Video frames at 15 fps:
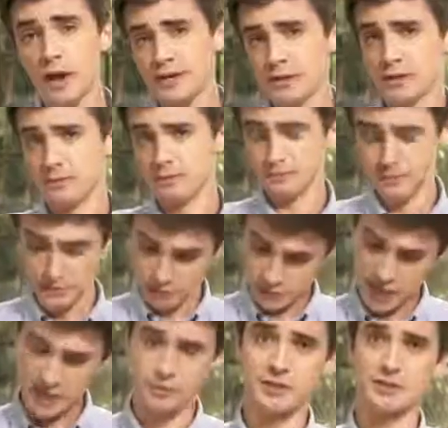quite a
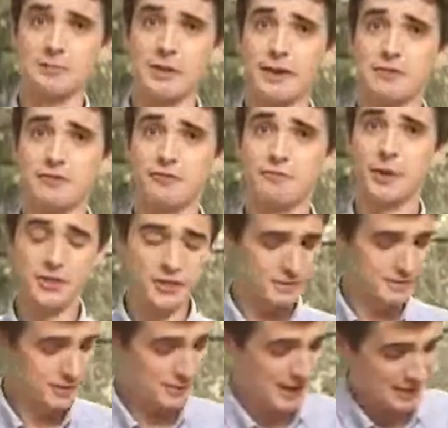generous amount of butter
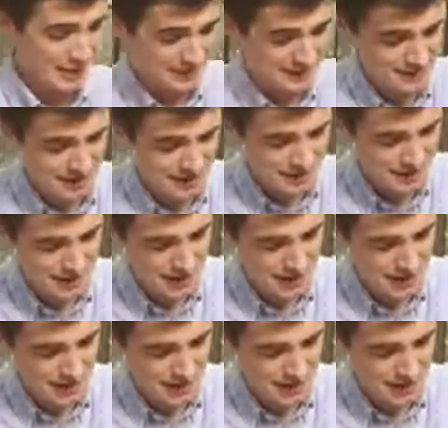so get that in there as